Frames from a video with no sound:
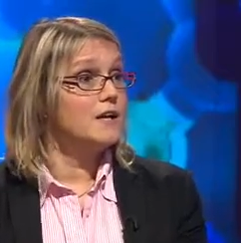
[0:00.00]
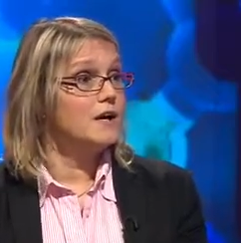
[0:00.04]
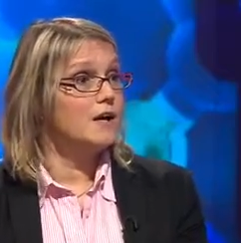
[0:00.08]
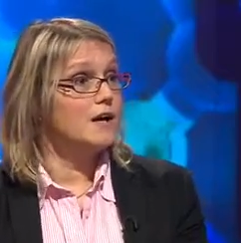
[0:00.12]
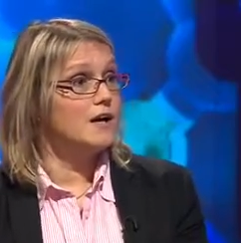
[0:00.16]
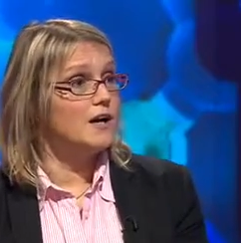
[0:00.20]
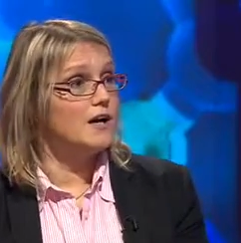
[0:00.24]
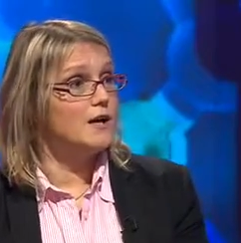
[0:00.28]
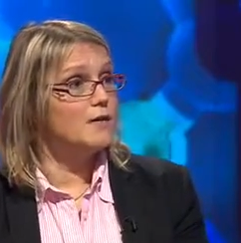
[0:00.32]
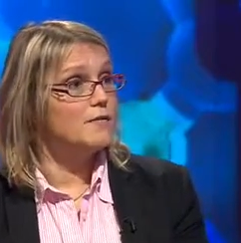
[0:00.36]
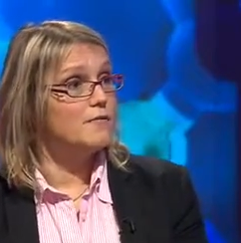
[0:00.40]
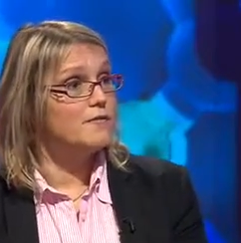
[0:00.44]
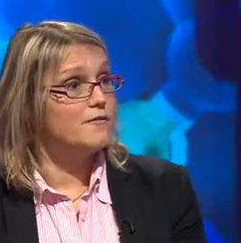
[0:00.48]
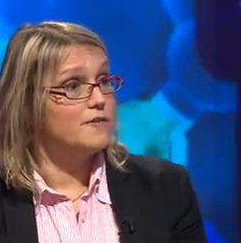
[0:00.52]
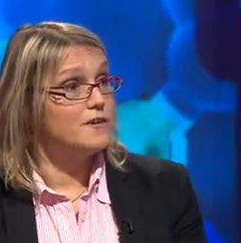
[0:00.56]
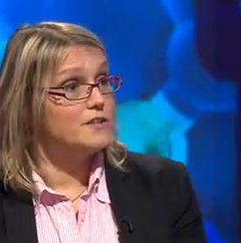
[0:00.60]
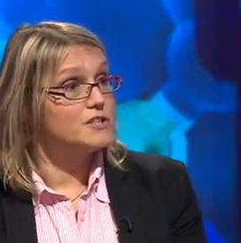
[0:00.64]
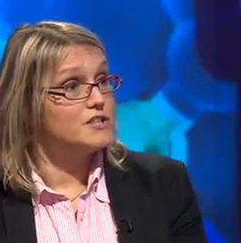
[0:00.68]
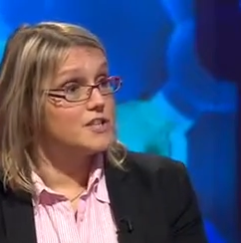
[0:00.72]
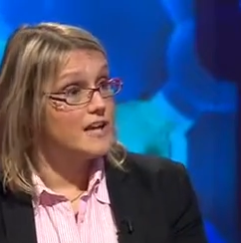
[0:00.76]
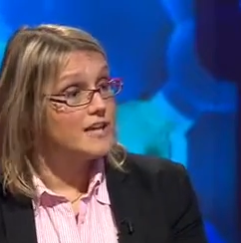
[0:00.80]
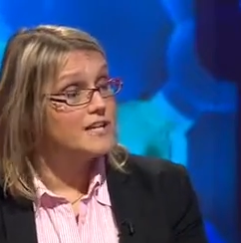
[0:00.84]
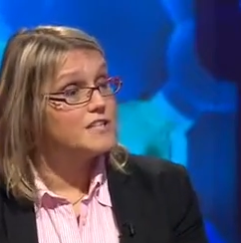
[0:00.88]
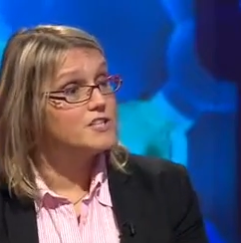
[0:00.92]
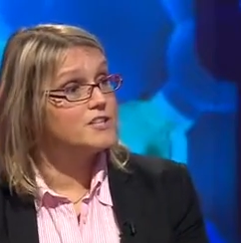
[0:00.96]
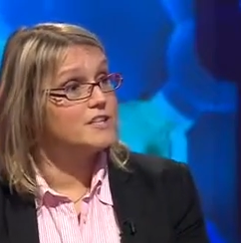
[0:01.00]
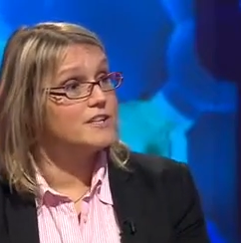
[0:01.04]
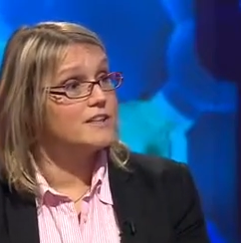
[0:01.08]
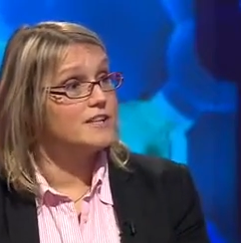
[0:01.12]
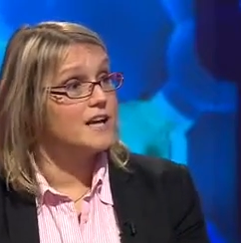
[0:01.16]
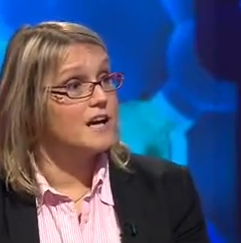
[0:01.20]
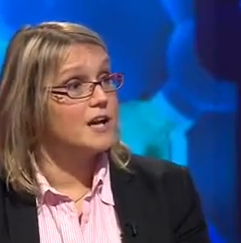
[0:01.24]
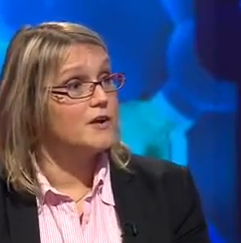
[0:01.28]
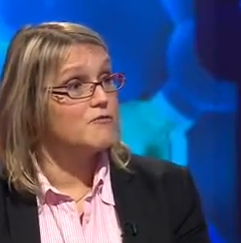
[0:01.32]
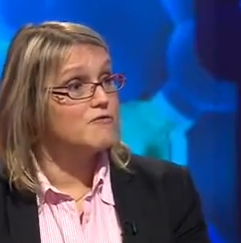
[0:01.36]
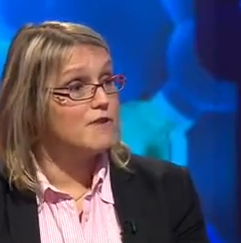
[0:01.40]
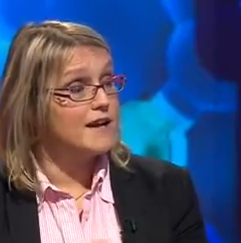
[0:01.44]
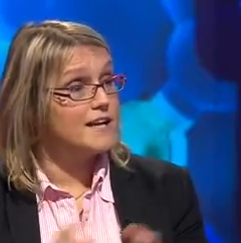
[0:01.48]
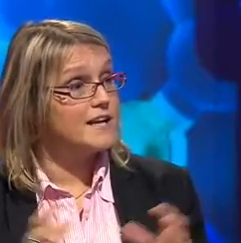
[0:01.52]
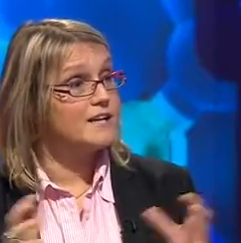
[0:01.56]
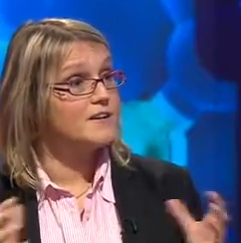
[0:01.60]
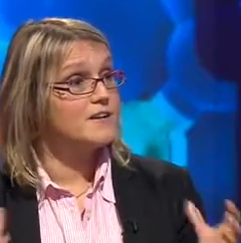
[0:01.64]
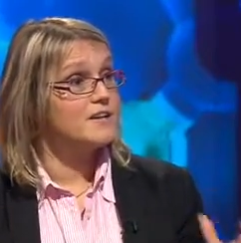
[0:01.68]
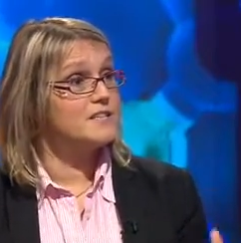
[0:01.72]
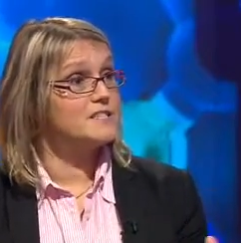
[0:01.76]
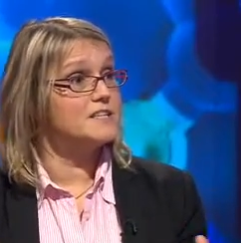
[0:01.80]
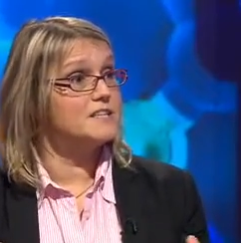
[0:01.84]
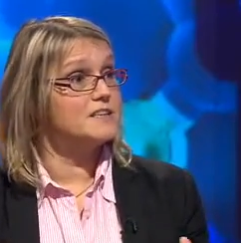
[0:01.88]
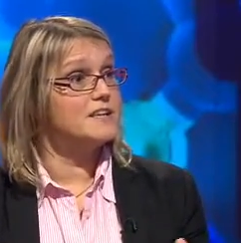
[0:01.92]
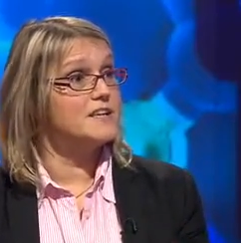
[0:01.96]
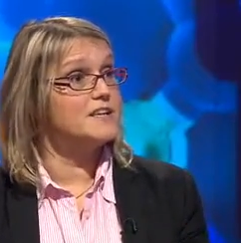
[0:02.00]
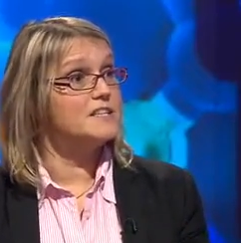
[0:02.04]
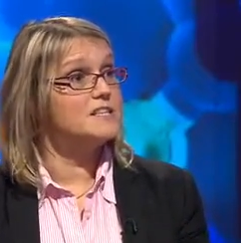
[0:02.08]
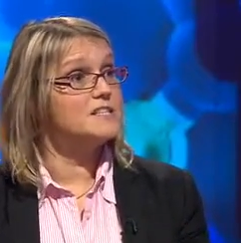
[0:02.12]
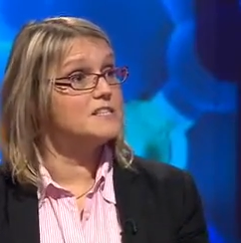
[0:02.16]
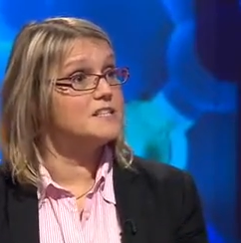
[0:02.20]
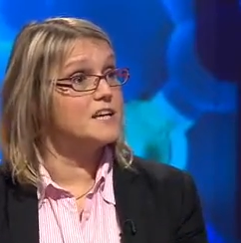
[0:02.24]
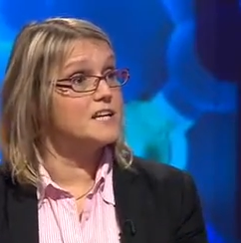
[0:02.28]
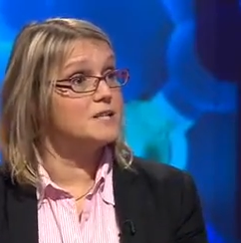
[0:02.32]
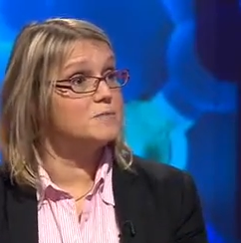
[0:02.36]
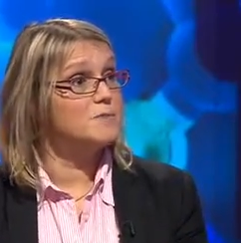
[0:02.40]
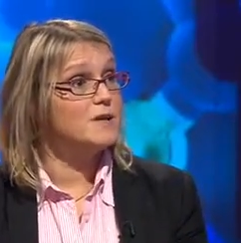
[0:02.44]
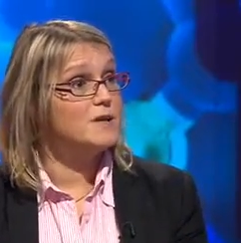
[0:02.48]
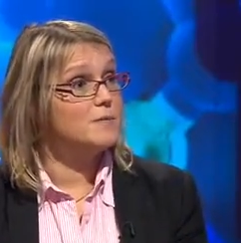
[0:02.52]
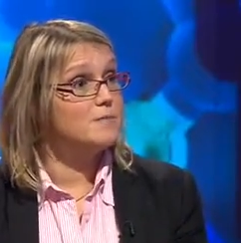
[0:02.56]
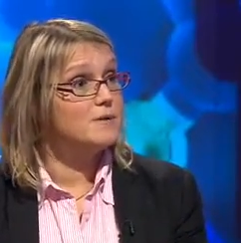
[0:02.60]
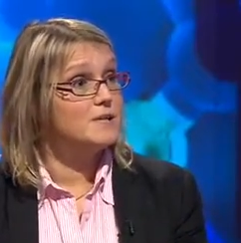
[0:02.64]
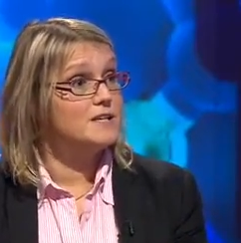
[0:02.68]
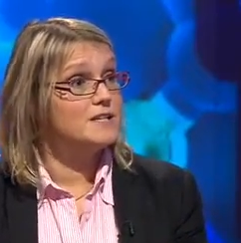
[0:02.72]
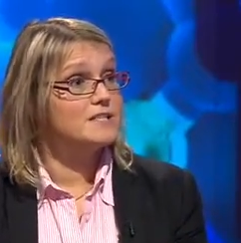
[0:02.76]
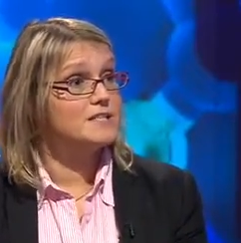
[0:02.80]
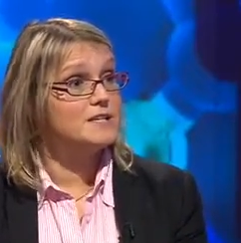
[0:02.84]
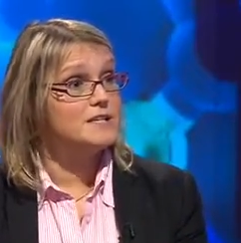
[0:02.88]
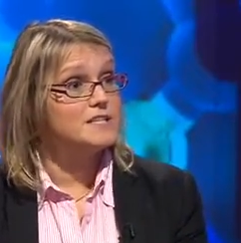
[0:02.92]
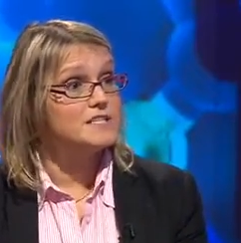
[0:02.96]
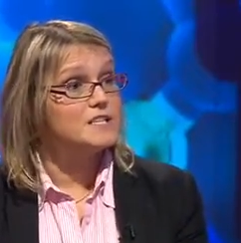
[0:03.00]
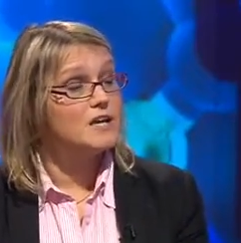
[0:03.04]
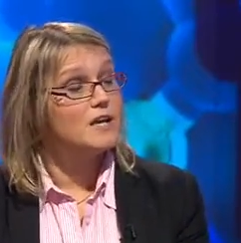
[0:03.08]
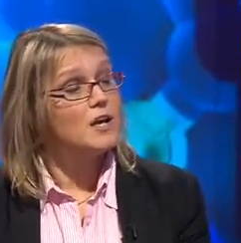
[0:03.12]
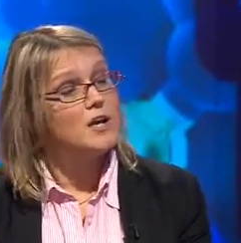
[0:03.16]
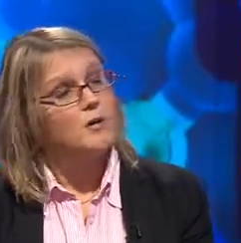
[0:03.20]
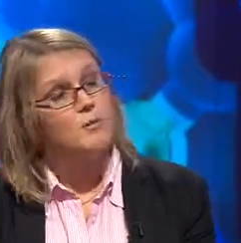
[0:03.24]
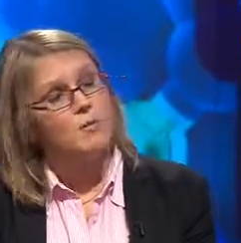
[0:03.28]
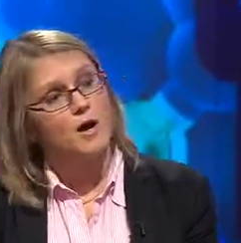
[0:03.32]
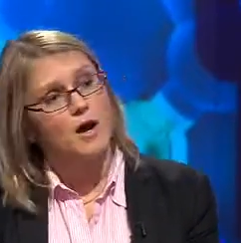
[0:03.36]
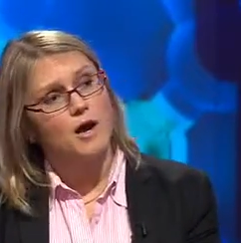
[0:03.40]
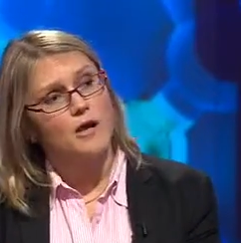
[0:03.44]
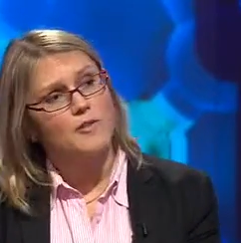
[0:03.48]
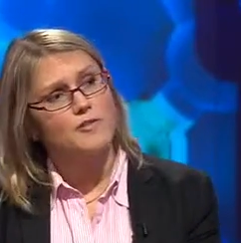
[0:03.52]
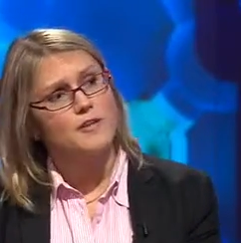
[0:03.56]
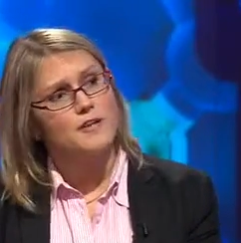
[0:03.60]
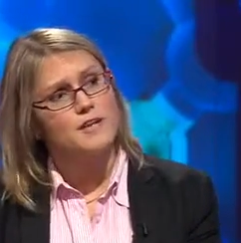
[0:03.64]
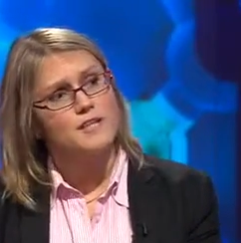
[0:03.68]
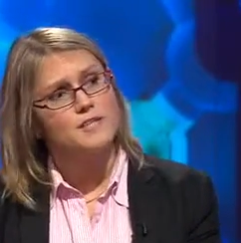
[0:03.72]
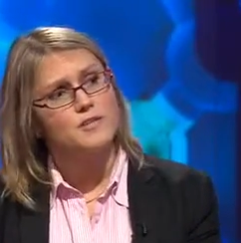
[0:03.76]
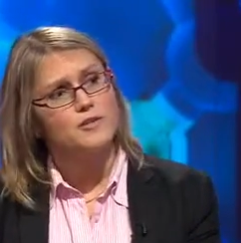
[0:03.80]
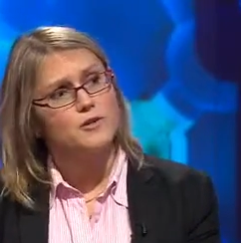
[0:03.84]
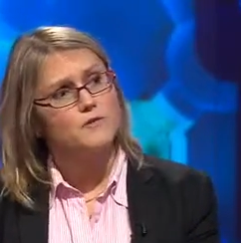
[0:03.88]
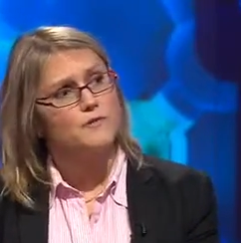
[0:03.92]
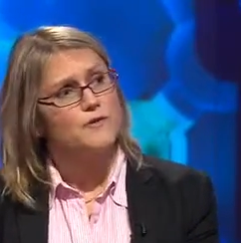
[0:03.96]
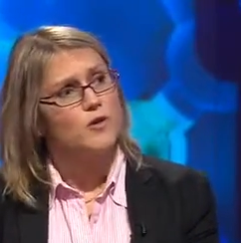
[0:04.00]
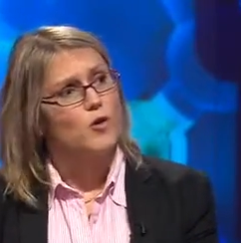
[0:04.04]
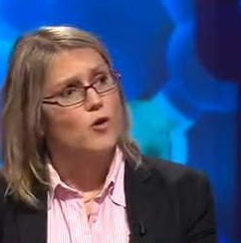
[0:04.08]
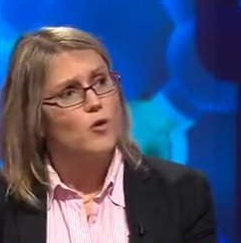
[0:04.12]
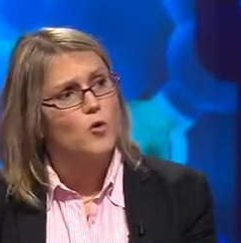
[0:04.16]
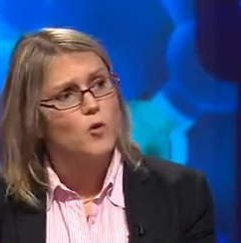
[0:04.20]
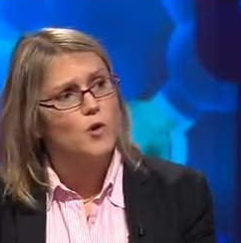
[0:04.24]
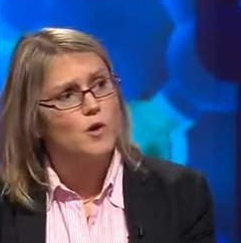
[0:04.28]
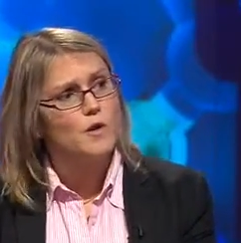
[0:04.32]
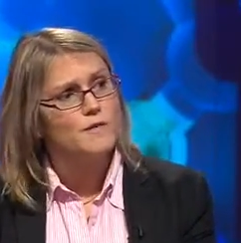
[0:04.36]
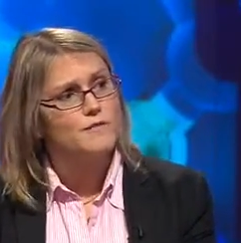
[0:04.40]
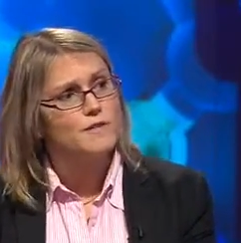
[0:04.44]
for changing that and recognising that intersex people exist. But I think it's good for all